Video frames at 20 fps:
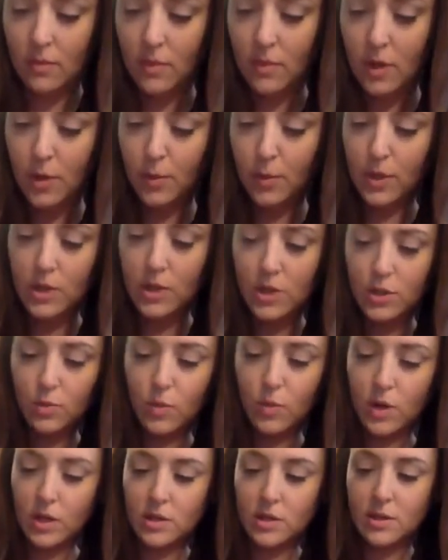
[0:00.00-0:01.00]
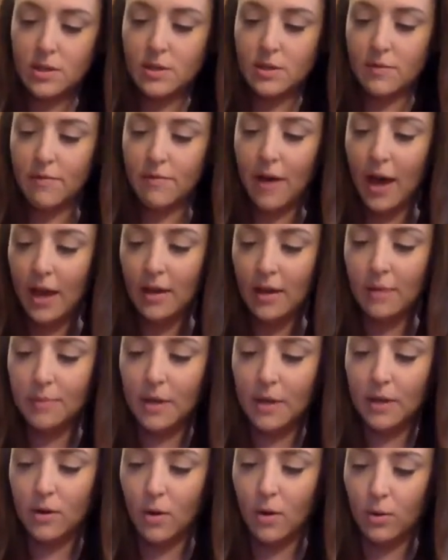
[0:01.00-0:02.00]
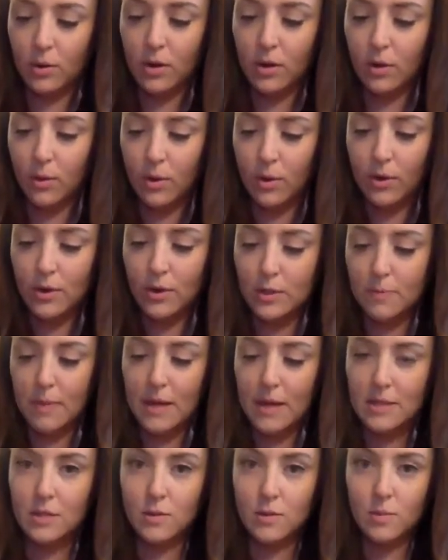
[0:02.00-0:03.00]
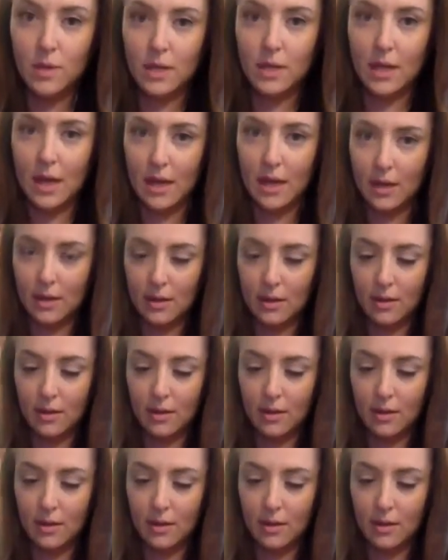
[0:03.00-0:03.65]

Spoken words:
We just want to divide up that coconut oil as best as we can.